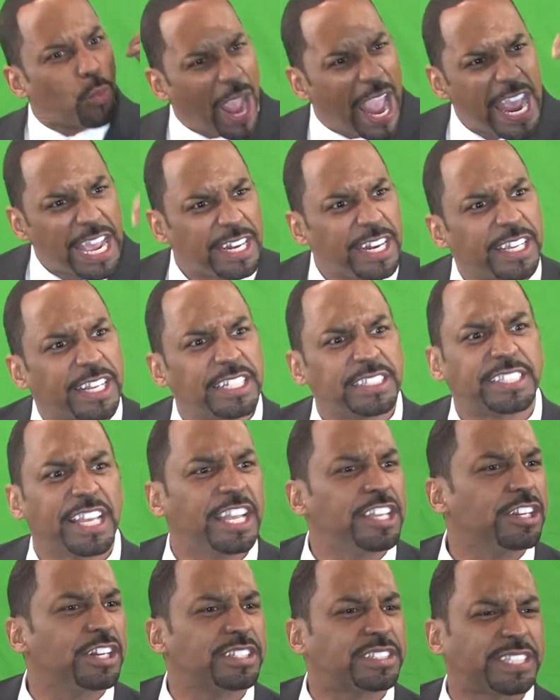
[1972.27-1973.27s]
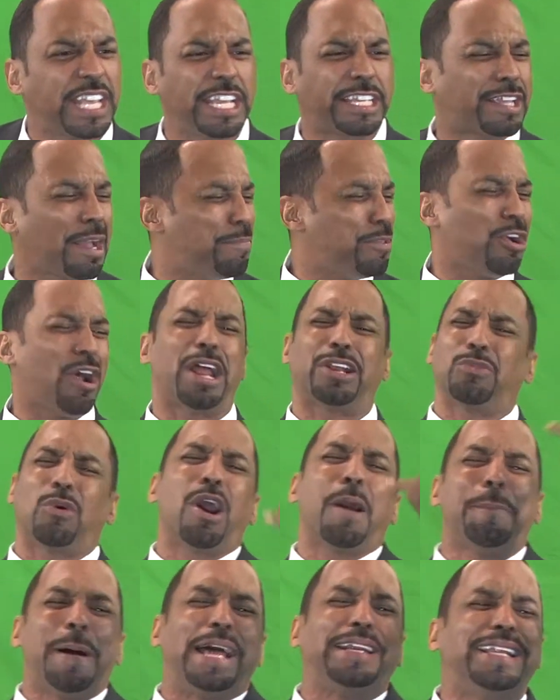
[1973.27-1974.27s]
wait and continue to seek him, you don't have to
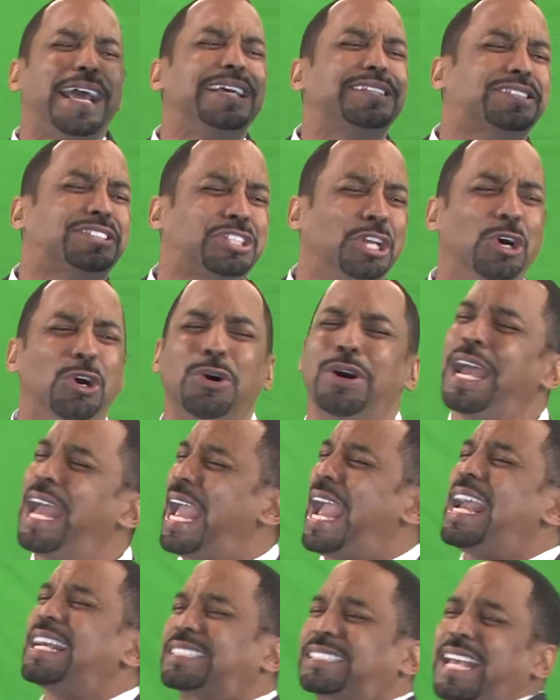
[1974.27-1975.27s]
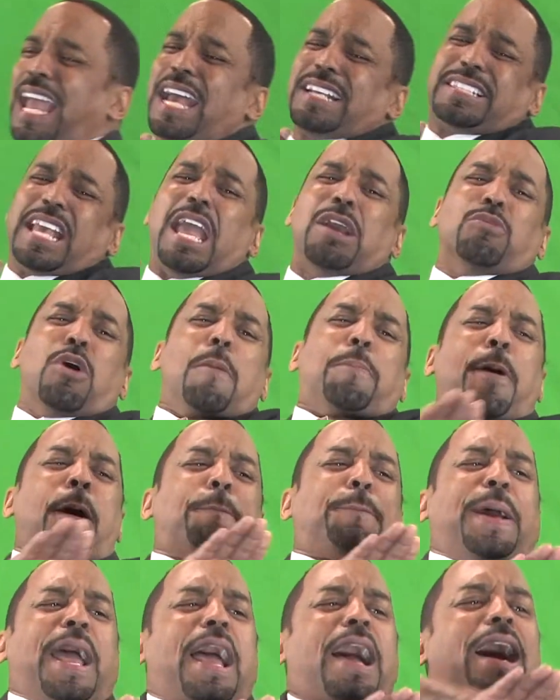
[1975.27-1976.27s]
worry about that stew. He says he will
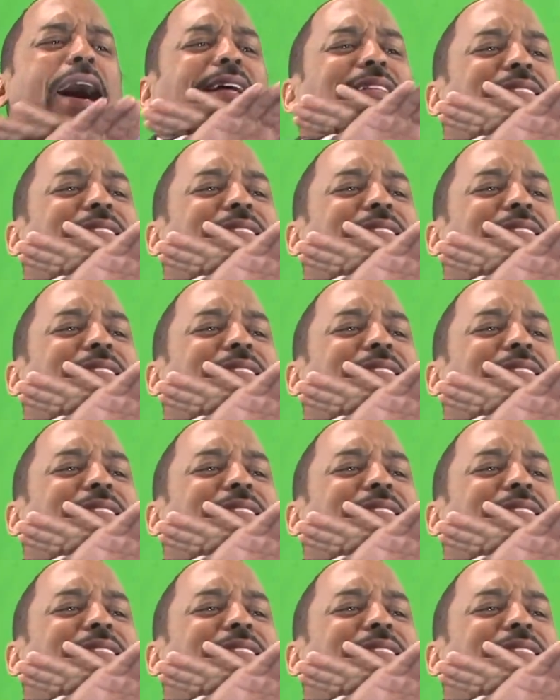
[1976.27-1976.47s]
prepare